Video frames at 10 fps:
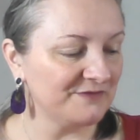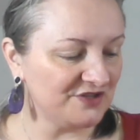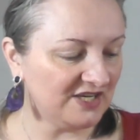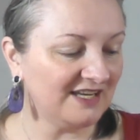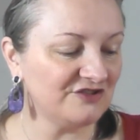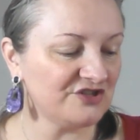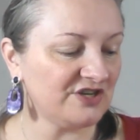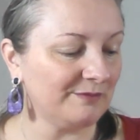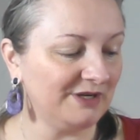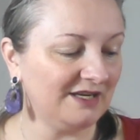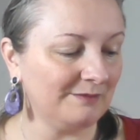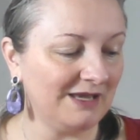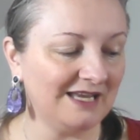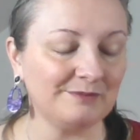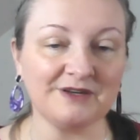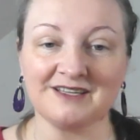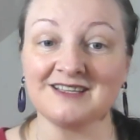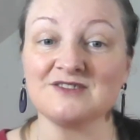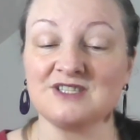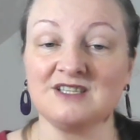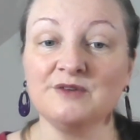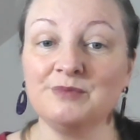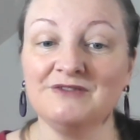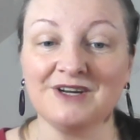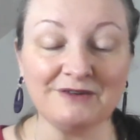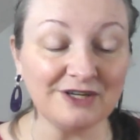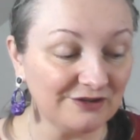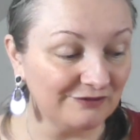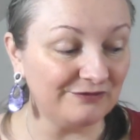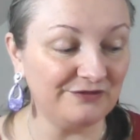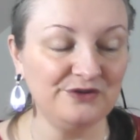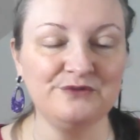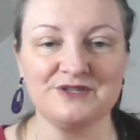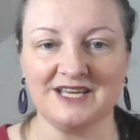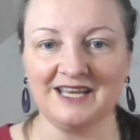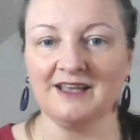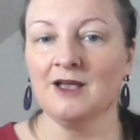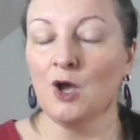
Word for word: changes are being made, but it can still be very confusing